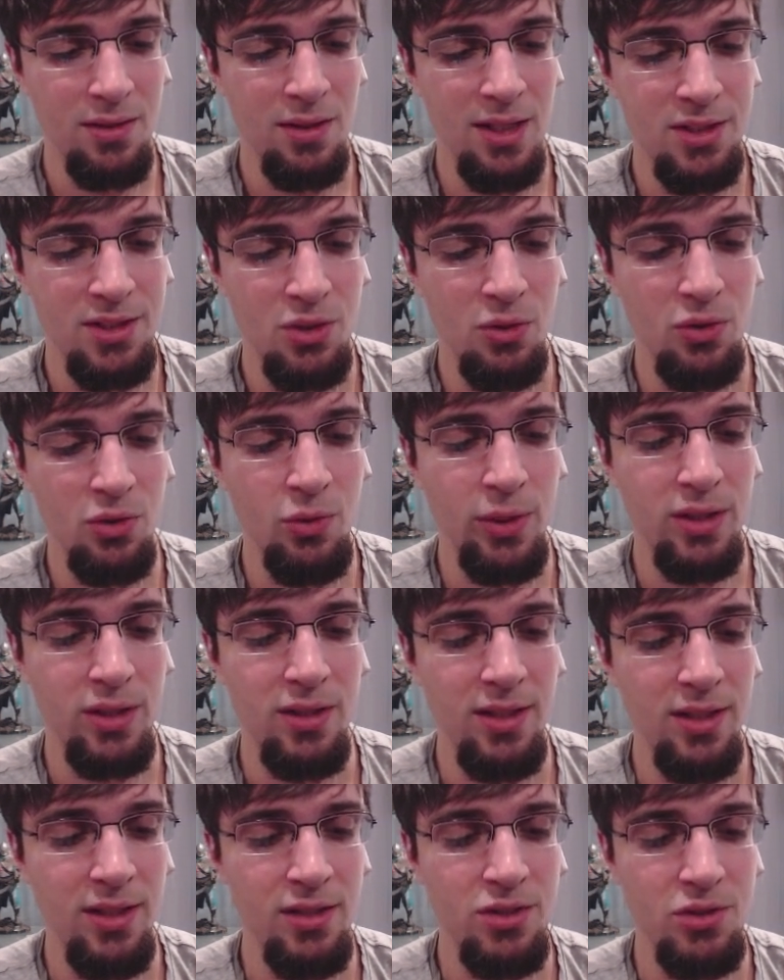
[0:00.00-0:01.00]
let's go
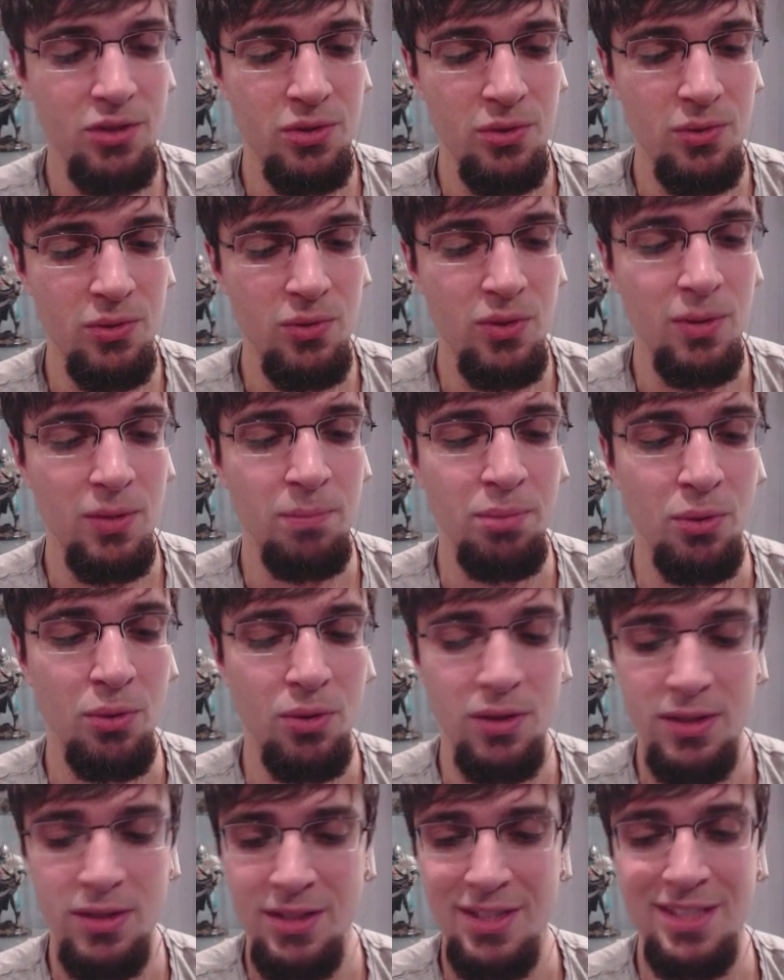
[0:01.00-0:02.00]
quickly into the
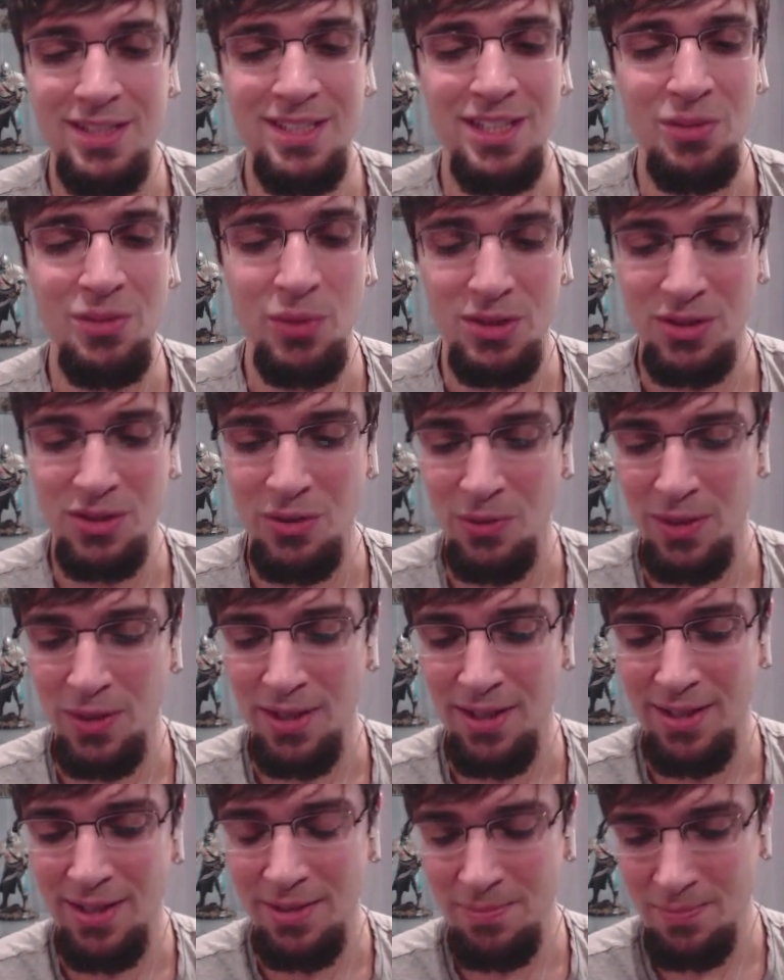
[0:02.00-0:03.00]
boards to see what's going
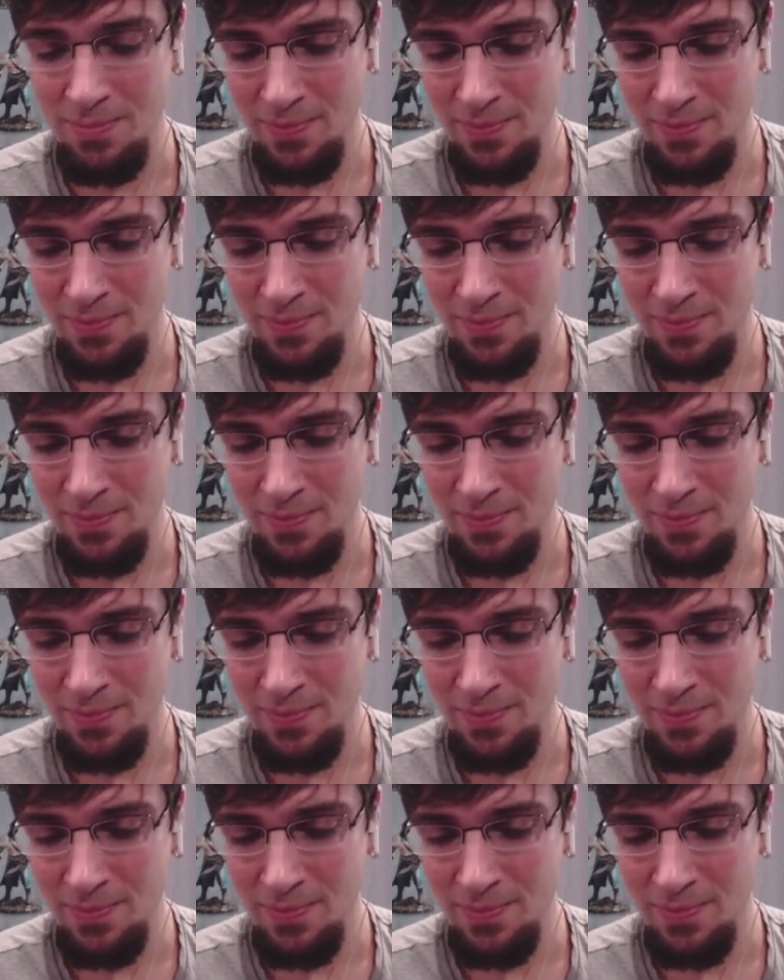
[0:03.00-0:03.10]
on.